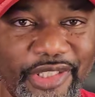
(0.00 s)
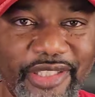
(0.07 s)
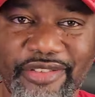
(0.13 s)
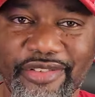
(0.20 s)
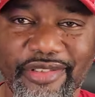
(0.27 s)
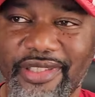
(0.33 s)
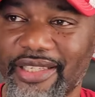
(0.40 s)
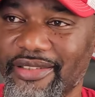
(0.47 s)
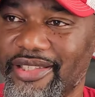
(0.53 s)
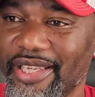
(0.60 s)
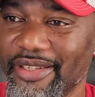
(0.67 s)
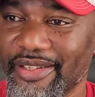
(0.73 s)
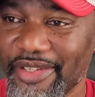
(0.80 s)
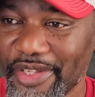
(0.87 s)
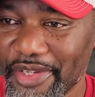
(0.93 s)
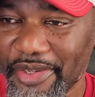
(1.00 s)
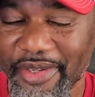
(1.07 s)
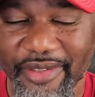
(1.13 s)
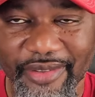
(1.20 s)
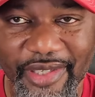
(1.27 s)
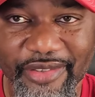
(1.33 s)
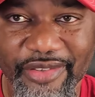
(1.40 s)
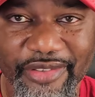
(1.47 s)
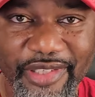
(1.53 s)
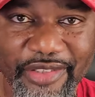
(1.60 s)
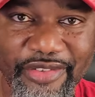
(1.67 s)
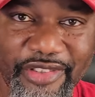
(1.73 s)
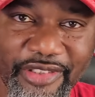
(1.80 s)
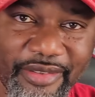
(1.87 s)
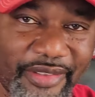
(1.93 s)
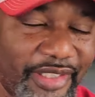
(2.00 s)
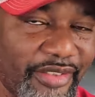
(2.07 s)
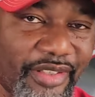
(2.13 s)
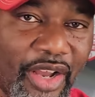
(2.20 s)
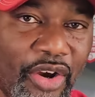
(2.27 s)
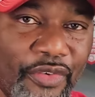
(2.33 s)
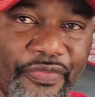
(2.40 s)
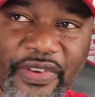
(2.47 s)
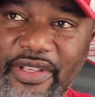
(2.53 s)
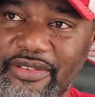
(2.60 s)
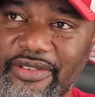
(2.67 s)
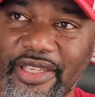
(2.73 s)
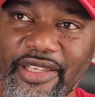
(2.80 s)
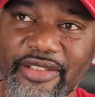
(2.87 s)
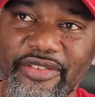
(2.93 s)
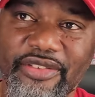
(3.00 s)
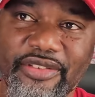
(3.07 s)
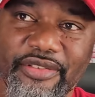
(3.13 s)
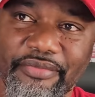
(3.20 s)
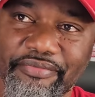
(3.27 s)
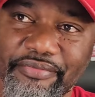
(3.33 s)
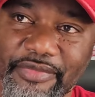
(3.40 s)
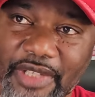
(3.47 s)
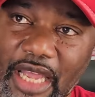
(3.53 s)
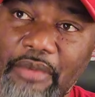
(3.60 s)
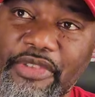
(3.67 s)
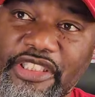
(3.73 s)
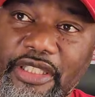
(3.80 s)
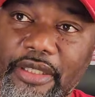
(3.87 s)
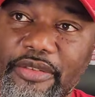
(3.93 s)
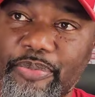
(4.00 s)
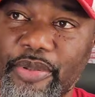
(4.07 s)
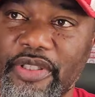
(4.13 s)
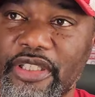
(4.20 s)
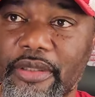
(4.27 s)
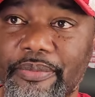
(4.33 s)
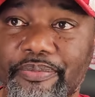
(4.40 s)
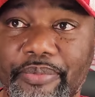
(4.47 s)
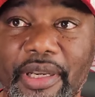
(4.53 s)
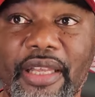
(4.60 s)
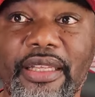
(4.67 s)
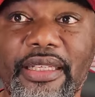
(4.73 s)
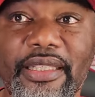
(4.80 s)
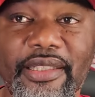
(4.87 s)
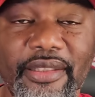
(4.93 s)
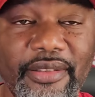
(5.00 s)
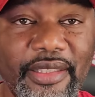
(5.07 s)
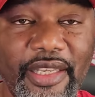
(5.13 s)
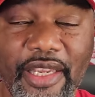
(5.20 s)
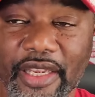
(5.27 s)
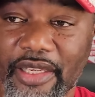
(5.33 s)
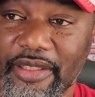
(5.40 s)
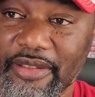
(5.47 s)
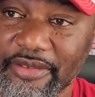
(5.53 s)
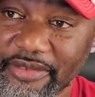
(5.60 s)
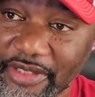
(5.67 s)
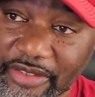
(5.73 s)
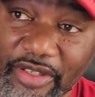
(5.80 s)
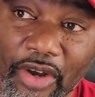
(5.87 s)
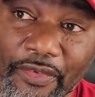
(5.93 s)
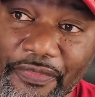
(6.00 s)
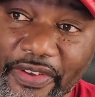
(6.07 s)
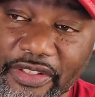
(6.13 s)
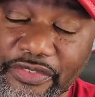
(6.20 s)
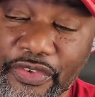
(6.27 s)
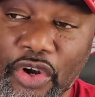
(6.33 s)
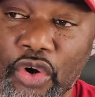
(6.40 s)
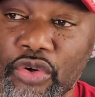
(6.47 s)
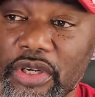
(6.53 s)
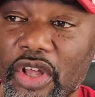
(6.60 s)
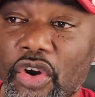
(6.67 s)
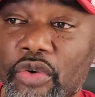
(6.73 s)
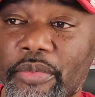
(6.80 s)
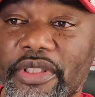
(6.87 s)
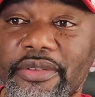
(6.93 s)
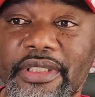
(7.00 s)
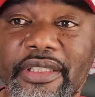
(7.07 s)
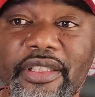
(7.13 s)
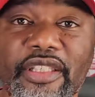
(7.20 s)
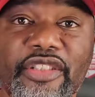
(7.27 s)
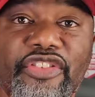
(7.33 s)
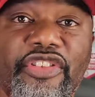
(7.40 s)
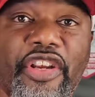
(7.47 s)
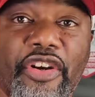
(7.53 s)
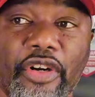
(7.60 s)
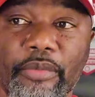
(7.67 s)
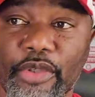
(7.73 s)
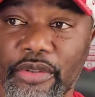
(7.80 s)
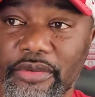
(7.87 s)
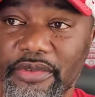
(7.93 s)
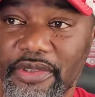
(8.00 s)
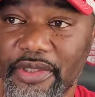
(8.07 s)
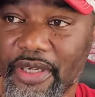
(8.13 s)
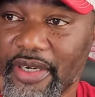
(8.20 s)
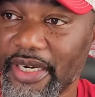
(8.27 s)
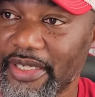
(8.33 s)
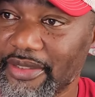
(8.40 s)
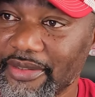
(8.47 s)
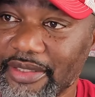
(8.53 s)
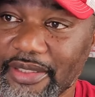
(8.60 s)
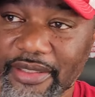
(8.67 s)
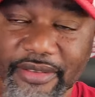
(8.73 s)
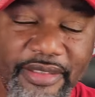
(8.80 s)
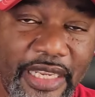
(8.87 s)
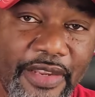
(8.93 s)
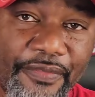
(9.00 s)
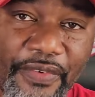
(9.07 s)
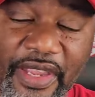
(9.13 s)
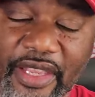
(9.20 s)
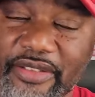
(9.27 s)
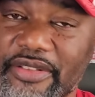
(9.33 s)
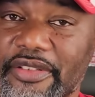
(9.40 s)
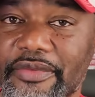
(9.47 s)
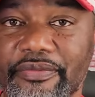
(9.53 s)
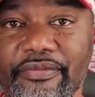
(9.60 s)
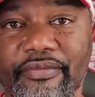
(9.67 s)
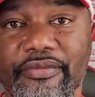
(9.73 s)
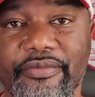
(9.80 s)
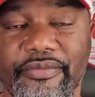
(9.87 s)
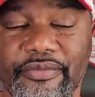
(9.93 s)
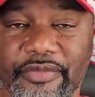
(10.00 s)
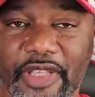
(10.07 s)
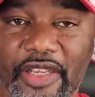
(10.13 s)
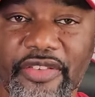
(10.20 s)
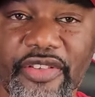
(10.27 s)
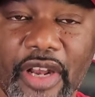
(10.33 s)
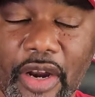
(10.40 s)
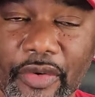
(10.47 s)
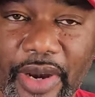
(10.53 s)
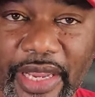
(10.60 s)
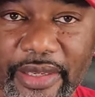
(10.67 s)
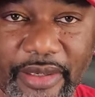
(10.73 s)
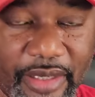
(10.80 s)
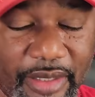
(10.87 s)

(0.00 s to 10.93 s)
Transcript: This this this this this offense is. I'm gonna just put it bluntly. This offense for Oklahoma is terrible. All right, defense, it's all right.